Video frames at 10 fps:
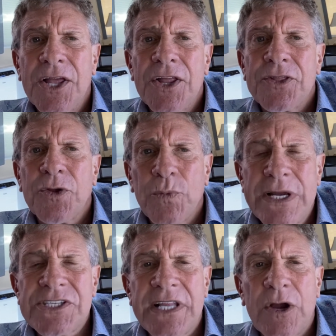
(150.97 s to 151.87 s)
The
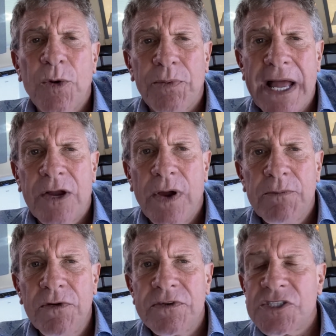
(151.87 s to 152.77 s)
reason they were black and white
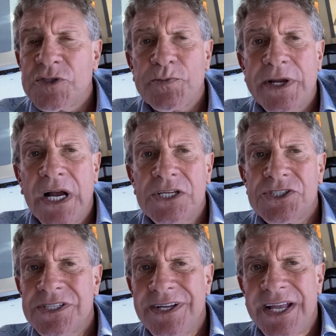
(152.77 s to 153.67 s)
movies is
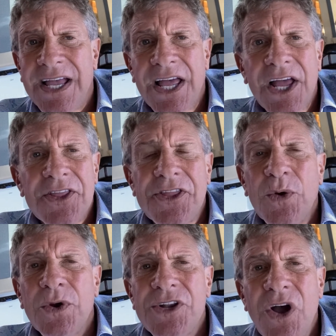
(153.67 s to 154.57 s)
because there
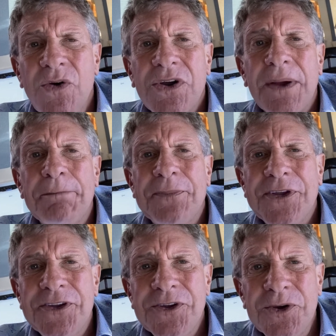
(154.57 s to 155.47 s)
were no
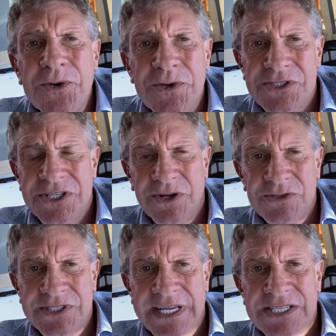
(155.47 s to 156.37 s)
computers in those
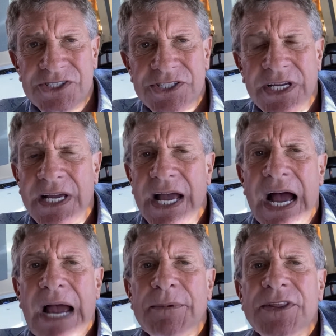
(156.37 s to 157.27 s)
days.
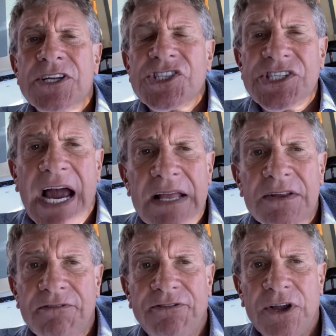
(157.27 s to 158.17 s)
I mean, the
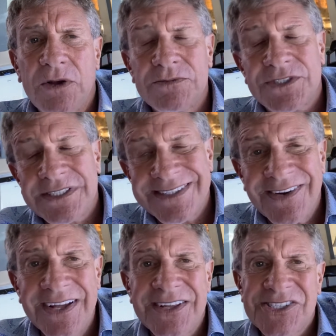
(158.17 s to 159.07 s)
silent films
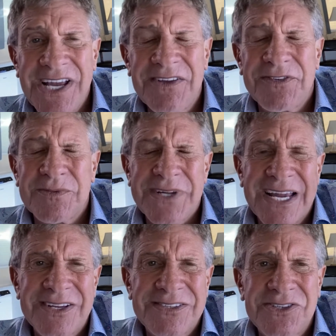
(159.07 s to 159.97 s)
I
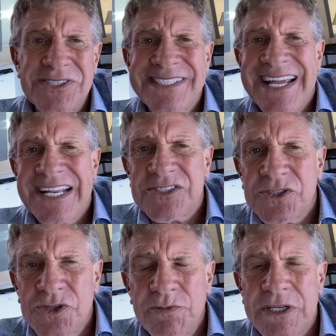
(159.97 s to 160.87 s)
couldn't get into
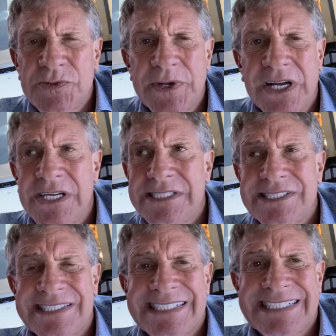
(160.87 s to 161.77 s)
too much because
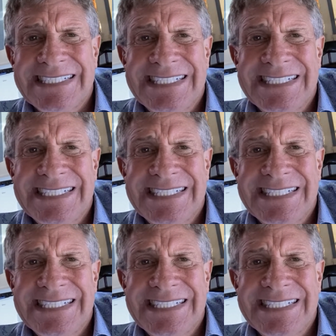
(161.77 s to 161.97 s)
I